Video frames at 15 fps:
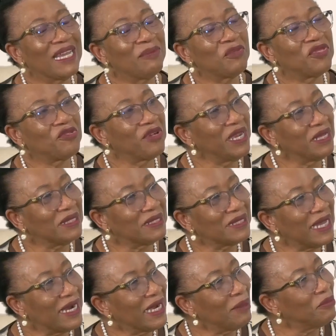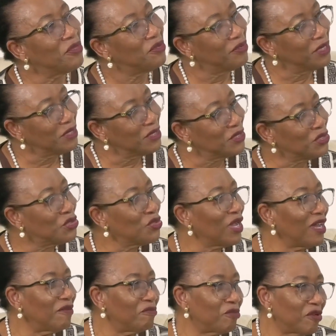am thrilled to
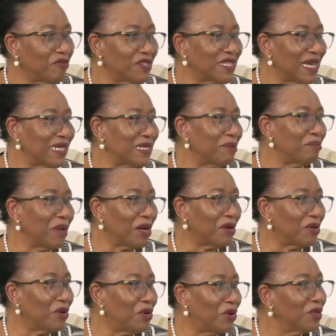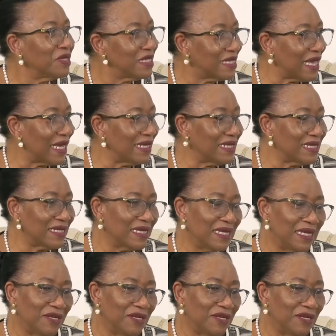have Professor Adinma on set